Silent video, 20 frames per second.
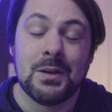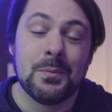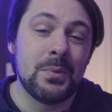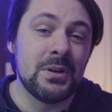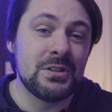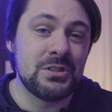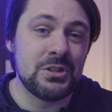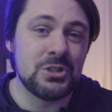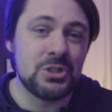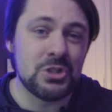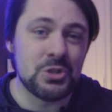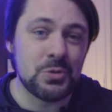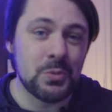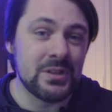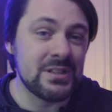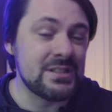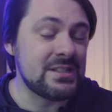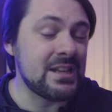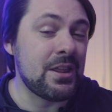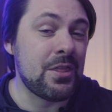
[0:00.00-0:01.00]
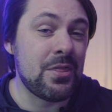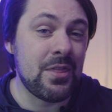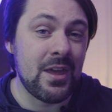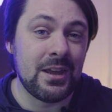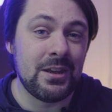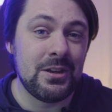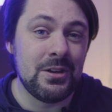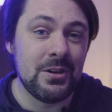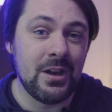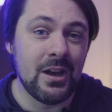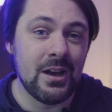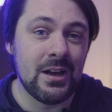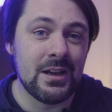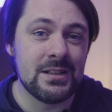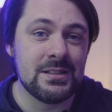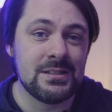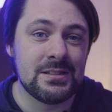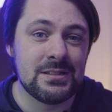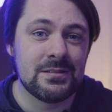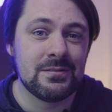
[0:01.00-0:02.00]
But I do just want to say thank you
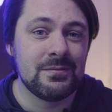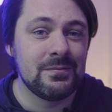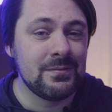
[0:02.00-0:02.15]
guys,